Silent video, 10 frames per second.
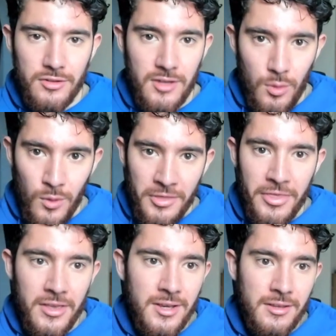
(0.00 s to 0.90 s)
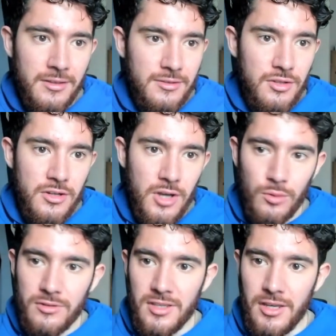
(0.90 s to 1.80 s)
uh, one thing to
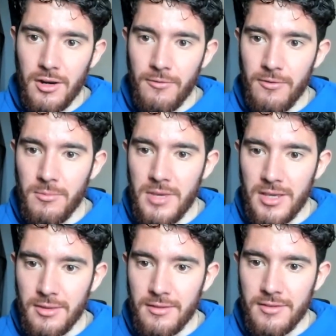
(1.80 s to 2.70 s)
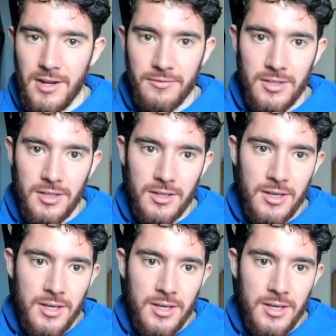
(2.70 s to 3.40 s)
note here from making this NFT